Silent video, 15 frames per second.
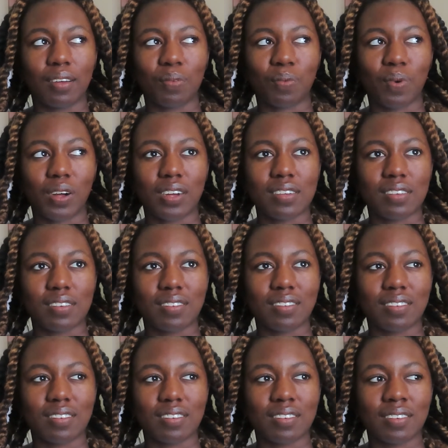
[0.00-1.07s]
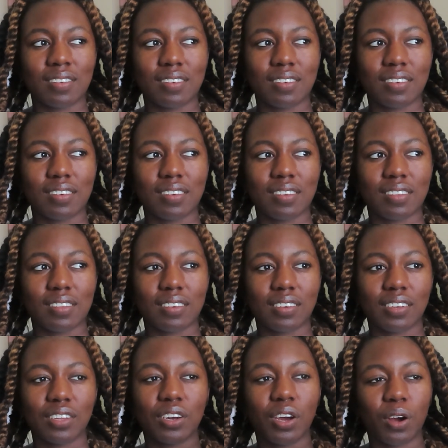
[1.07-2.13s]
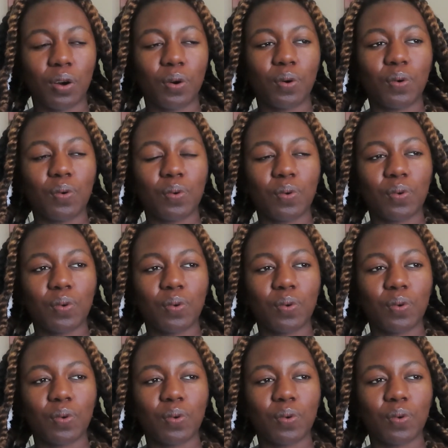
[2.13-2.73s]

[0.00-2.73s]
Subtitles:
was, you know,